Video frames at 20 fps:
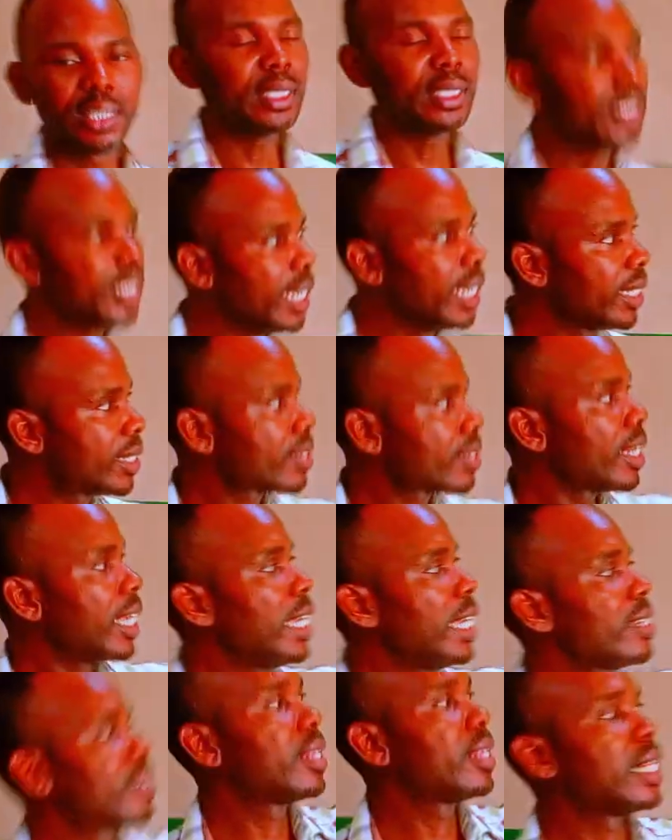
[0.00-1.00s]
This
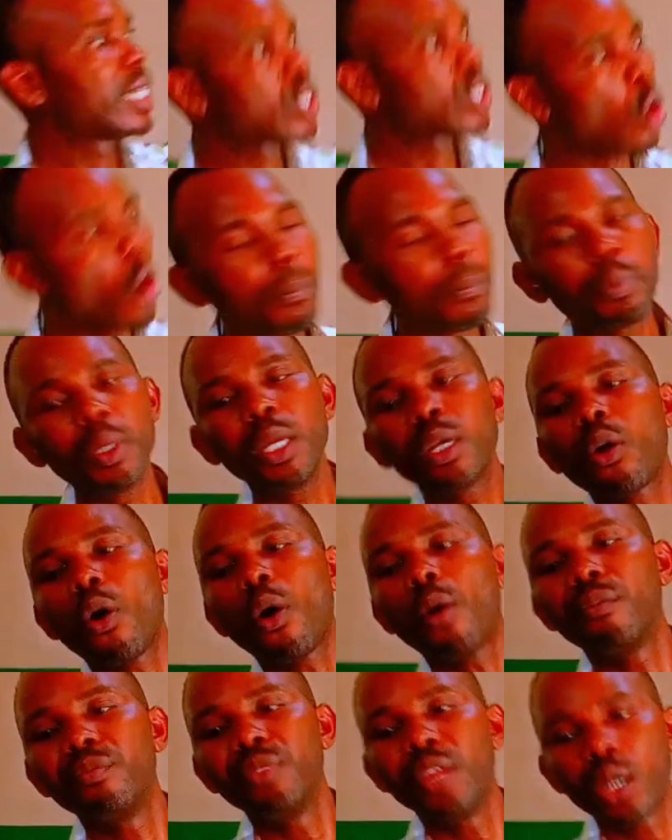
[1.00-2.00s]
is the topic
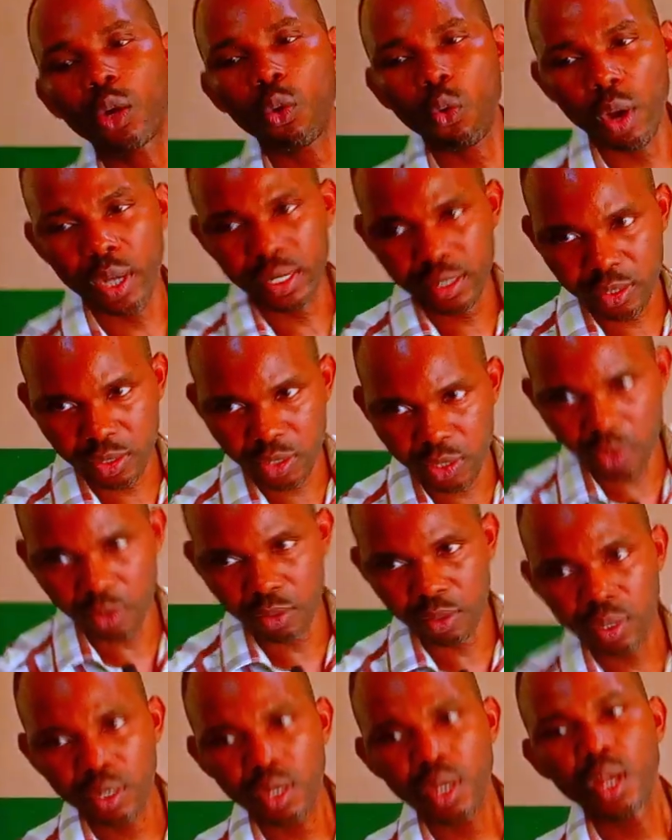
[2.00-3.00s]
of the
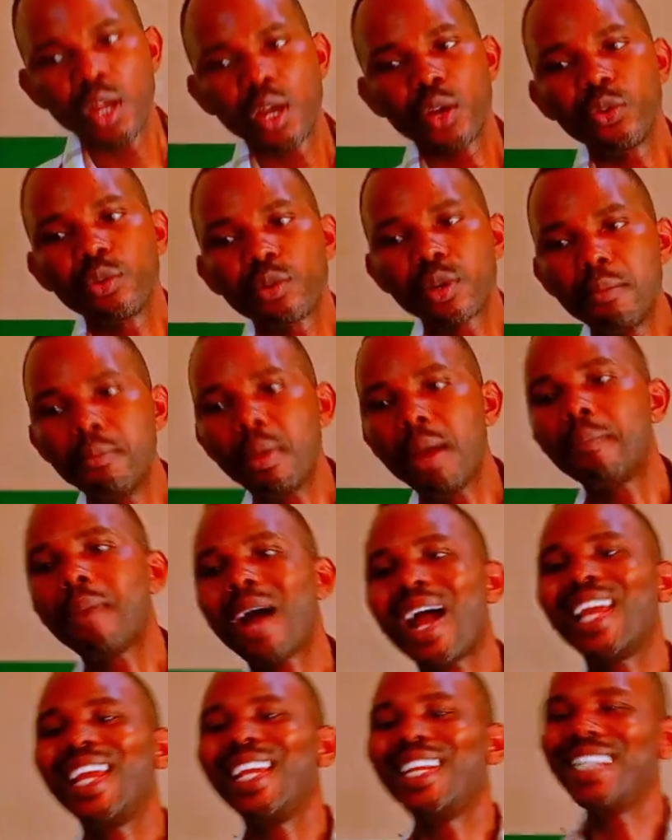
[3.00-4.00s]
question. You
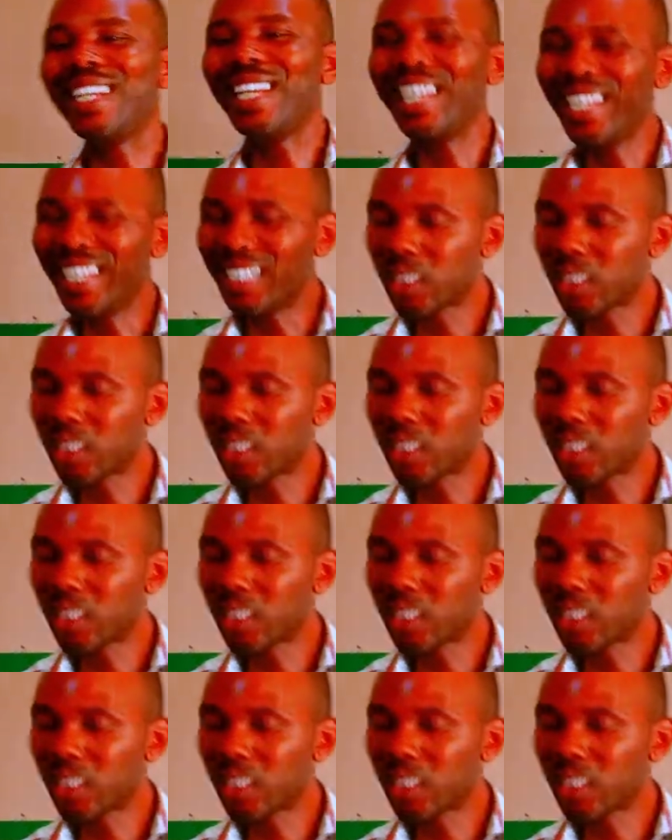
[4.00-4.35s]
remember in the